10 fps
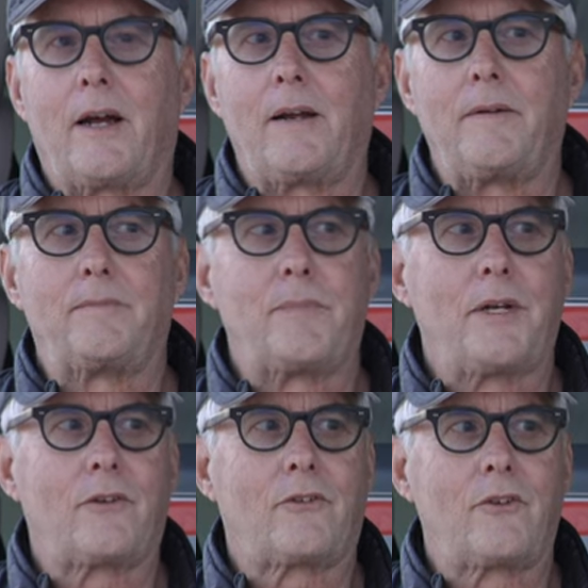I,
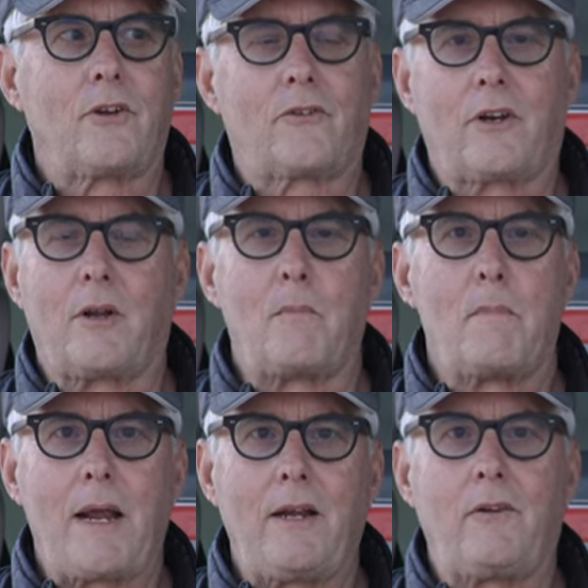it's just an
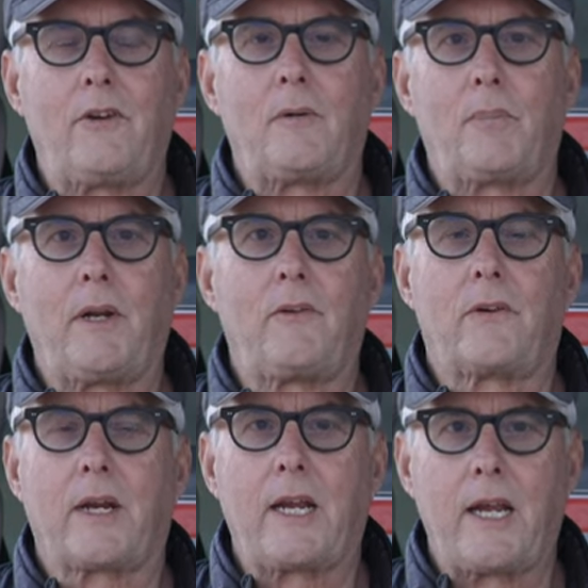amazing piece
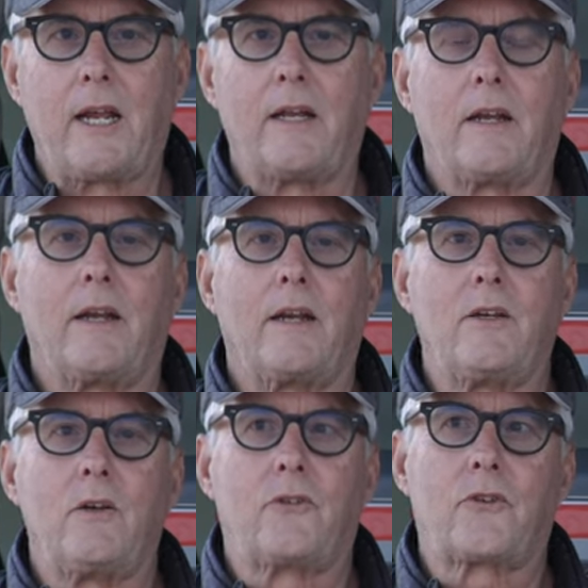of kit. And
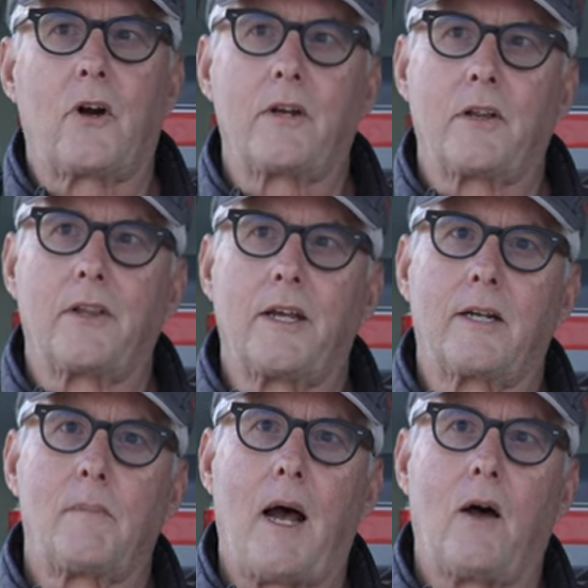you start to think
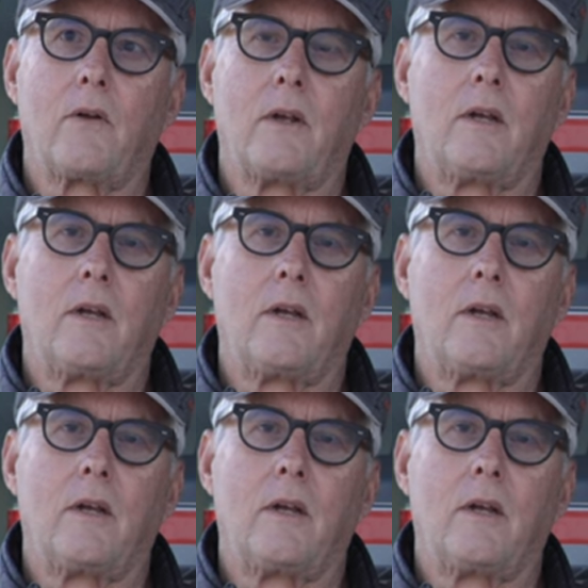about